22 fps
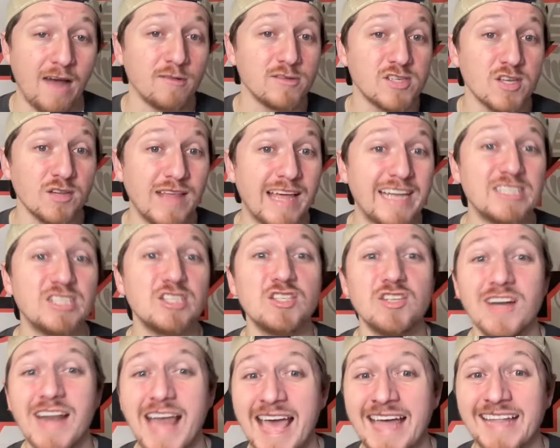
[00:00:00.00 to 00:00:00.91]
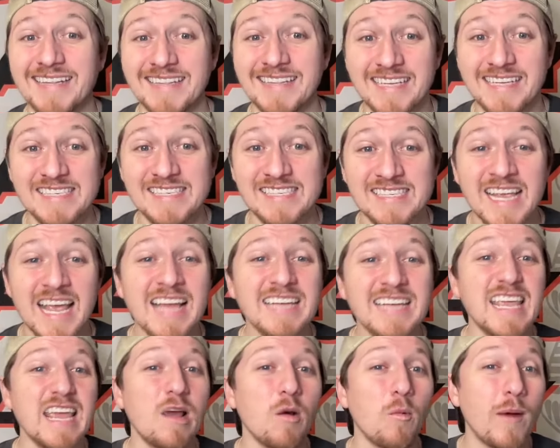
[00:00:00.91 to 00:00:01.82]
so that should at least
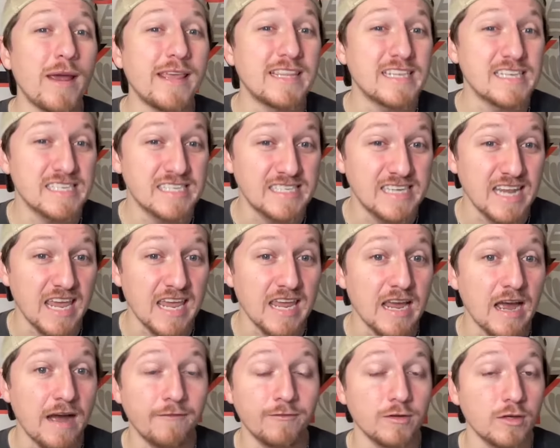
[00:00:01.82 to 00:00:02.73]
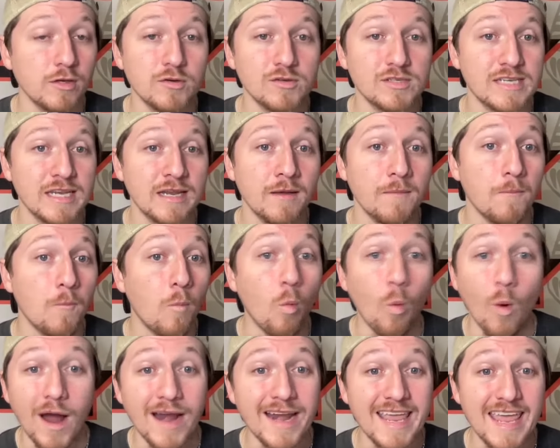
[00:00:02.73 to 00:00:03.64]
take away the sting of losing
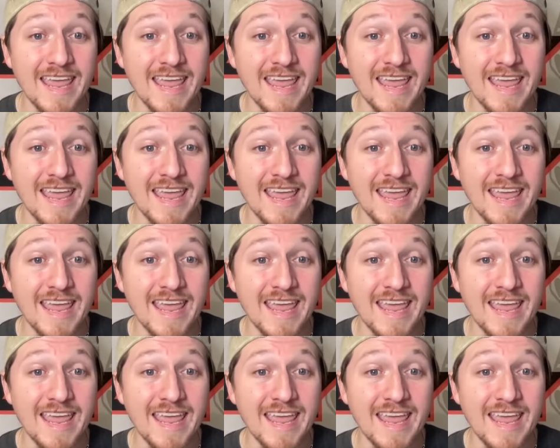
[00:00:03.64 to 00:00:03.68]
one,